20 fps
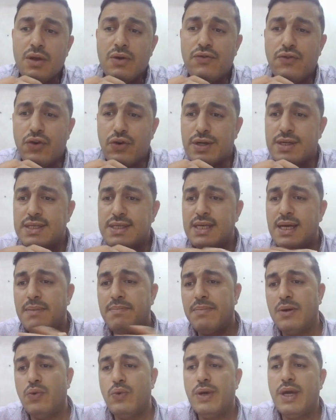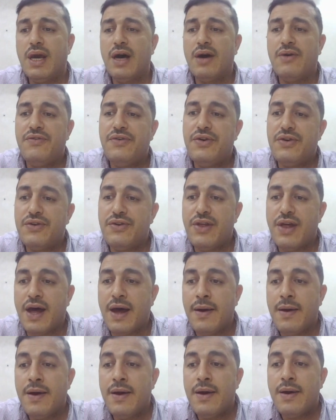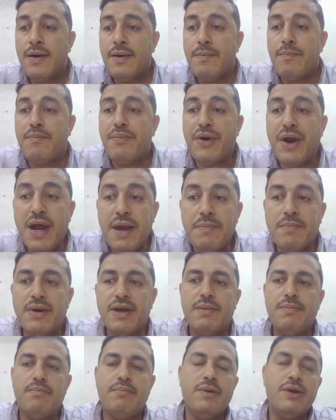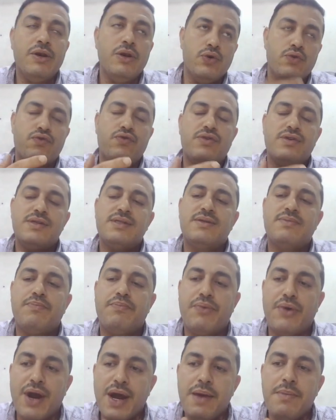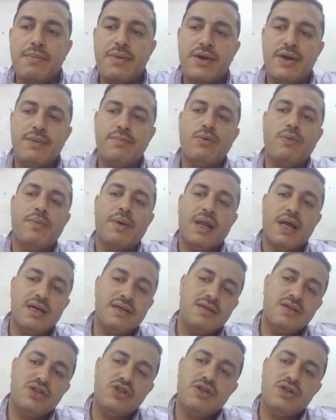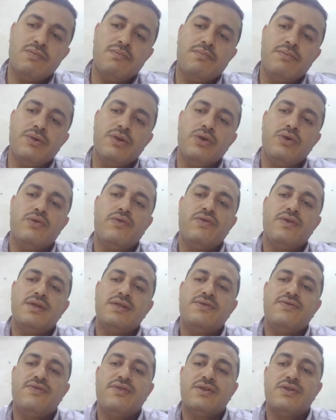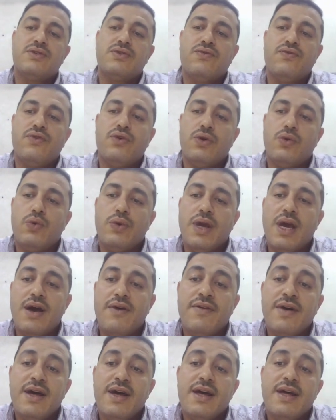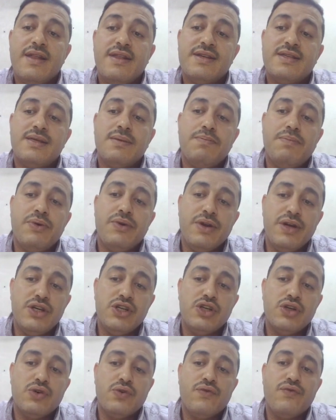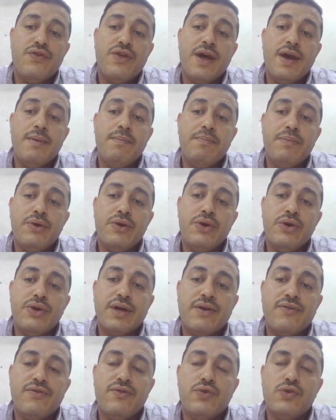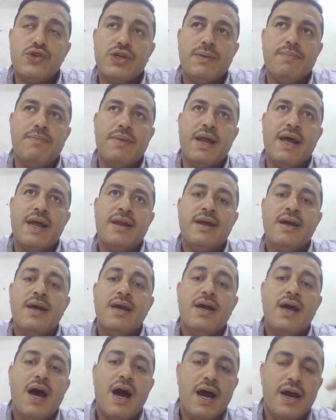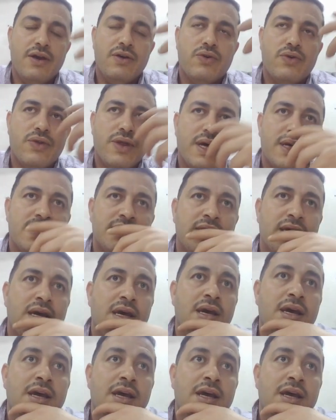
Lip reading: For example, we have here the primary maneuvers, primary mobilization maneuvers. First of all, we have the separation of the embryonic fusion plan. I know that